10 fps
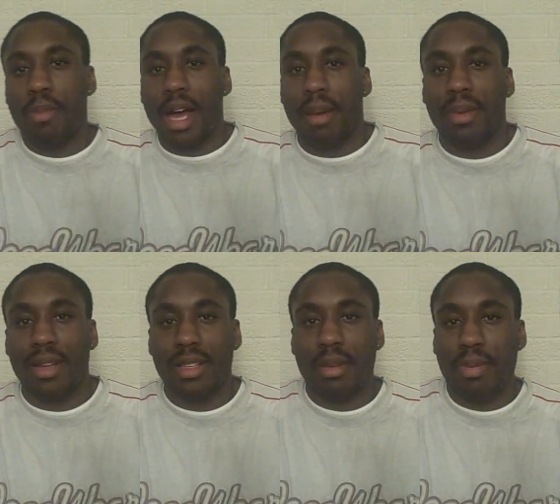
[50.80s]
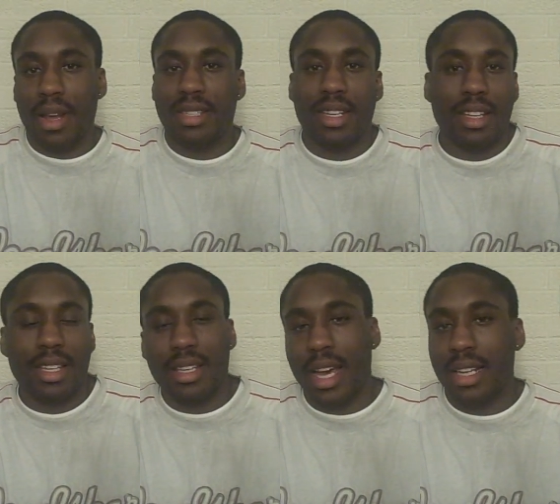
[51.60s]
Obama, the President of the
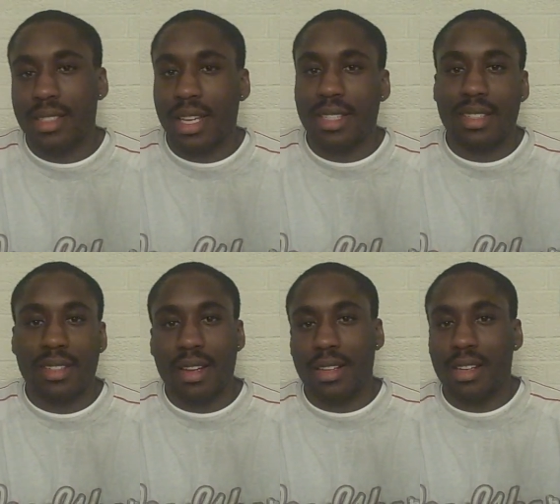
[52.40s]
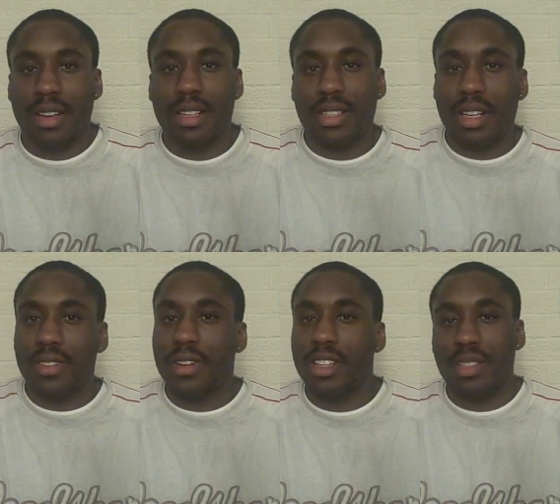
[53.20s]
United States, is going to turn this
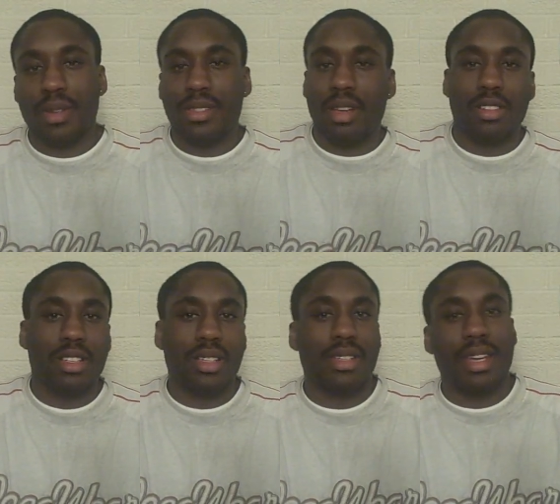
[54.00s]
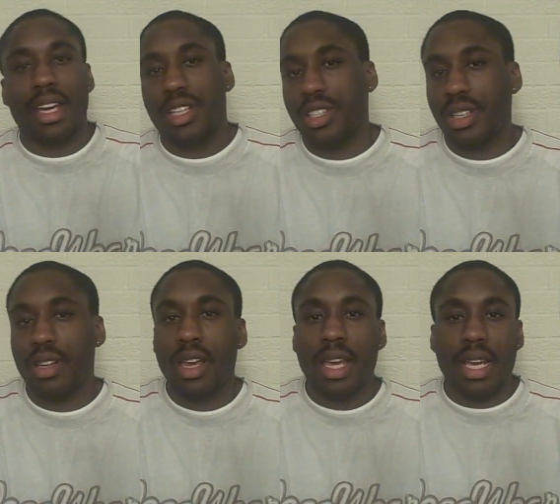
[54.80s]
country into a socialist nation,
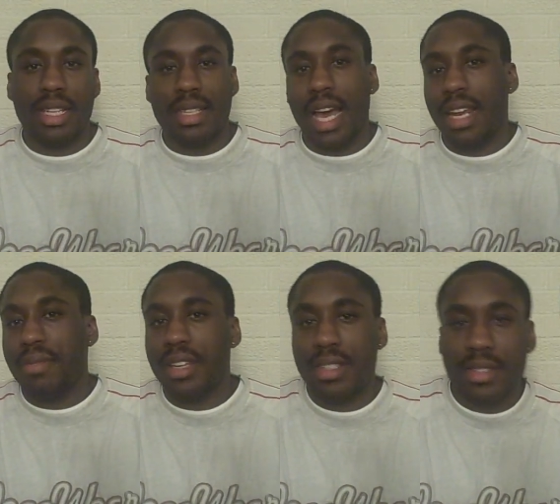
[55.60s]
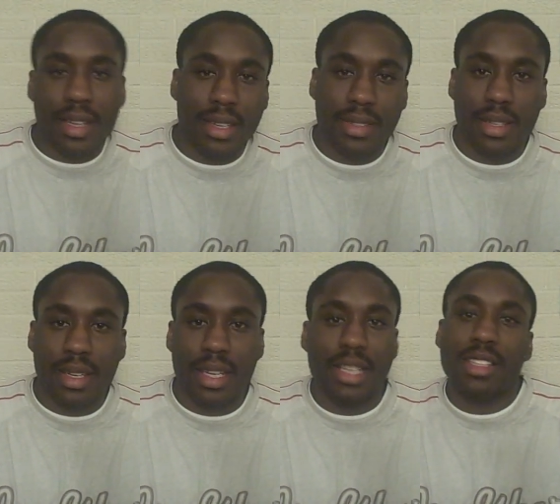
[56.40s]
he's not even a citizen,
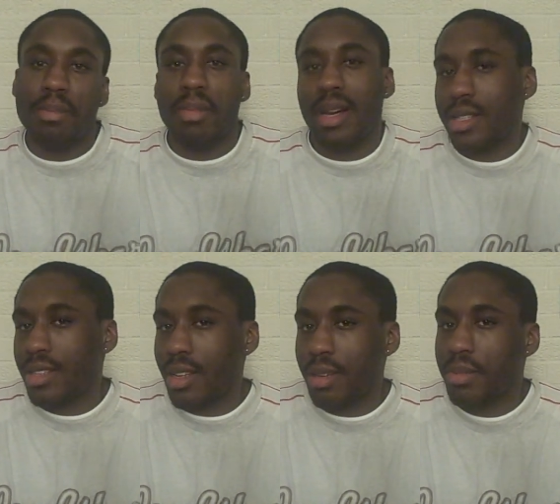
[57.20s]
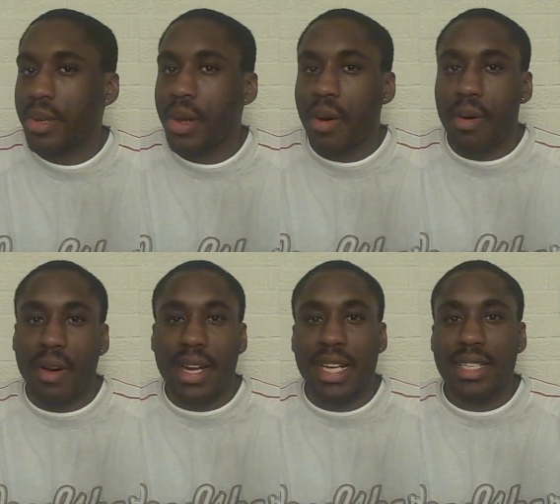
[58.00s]
he's a Muslim, or
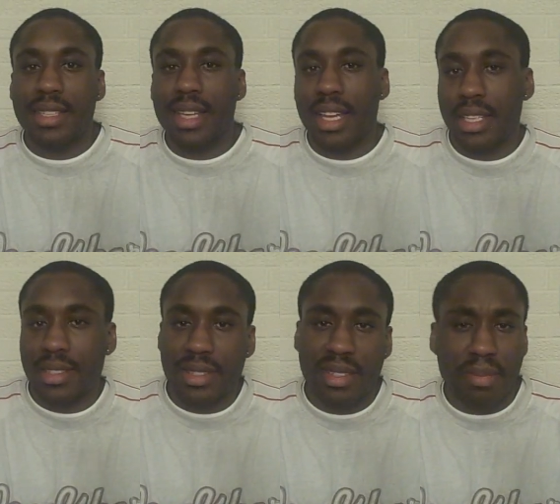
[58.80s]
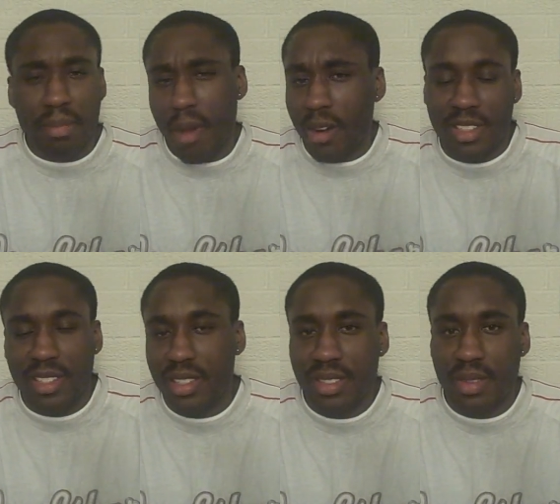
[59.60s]
he's a
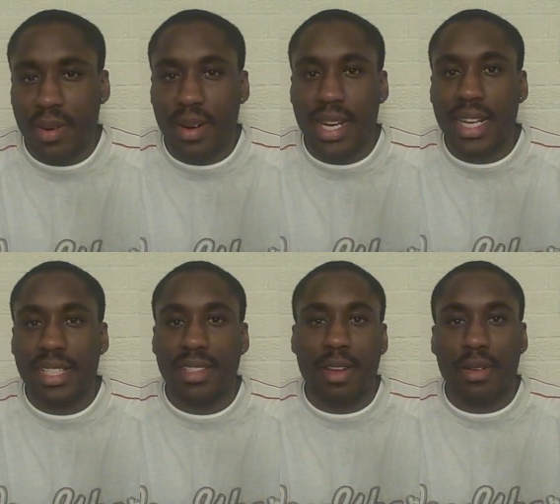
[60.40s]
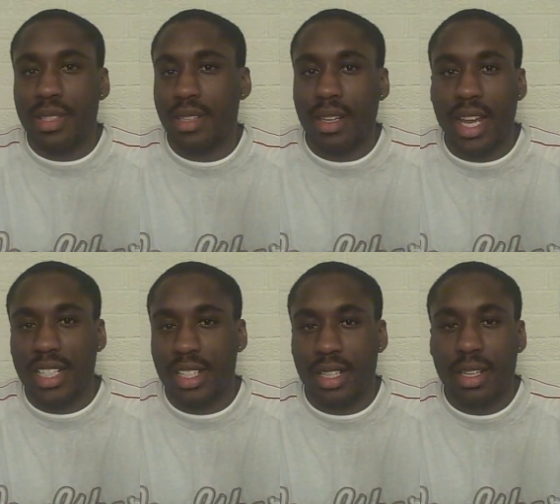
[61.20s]
Marxist, or he stole this
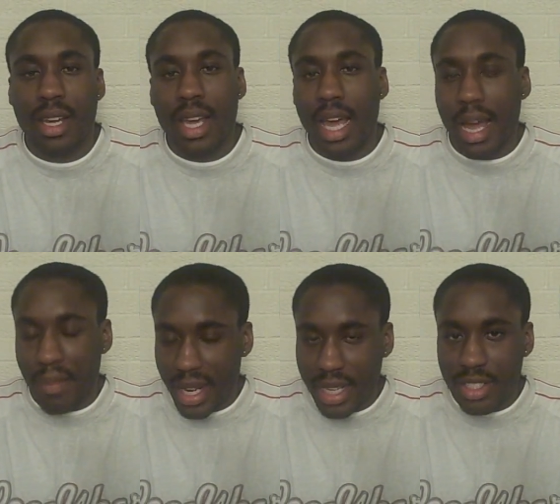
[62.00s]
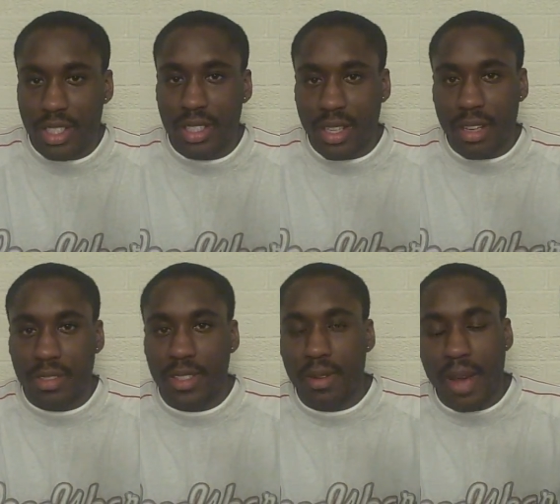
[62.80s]
election, I mean, it just
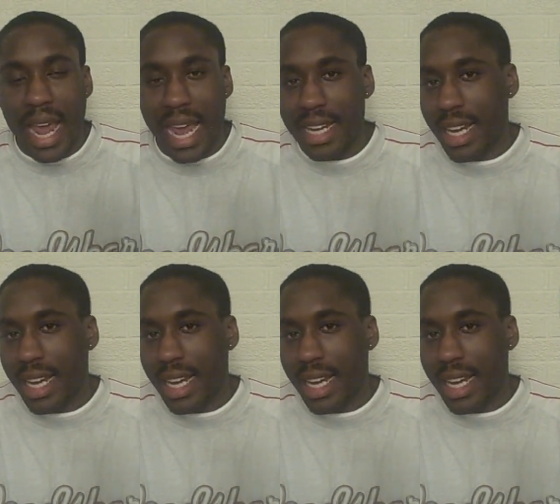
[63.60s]
gives you ad